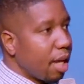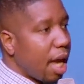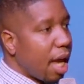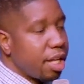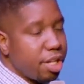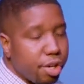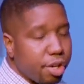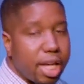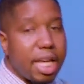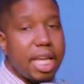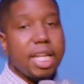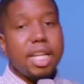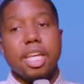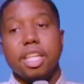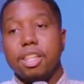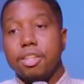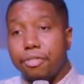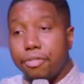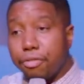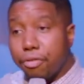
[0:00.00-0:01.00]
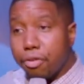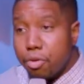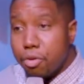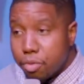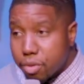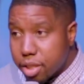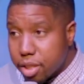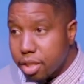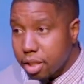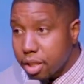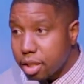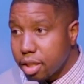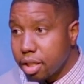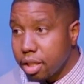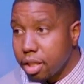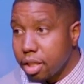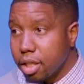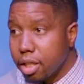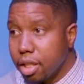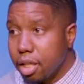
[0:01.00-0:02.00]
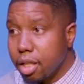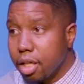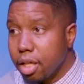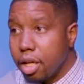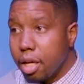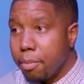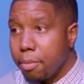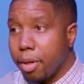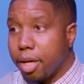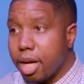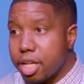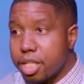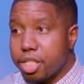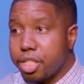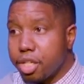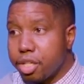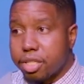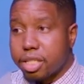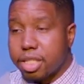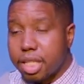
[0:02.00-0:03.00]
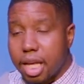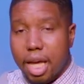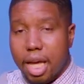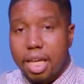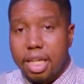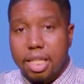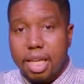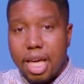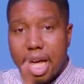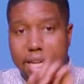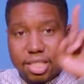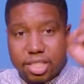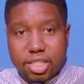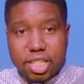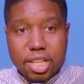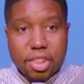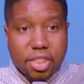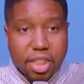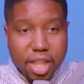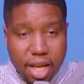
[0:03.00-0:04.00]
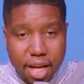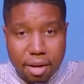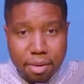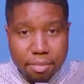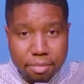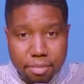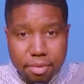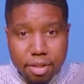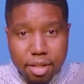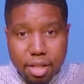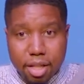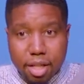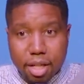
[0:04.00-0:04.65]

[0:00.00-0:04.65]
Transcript: And you're eating the fruit because you're saying yes to them,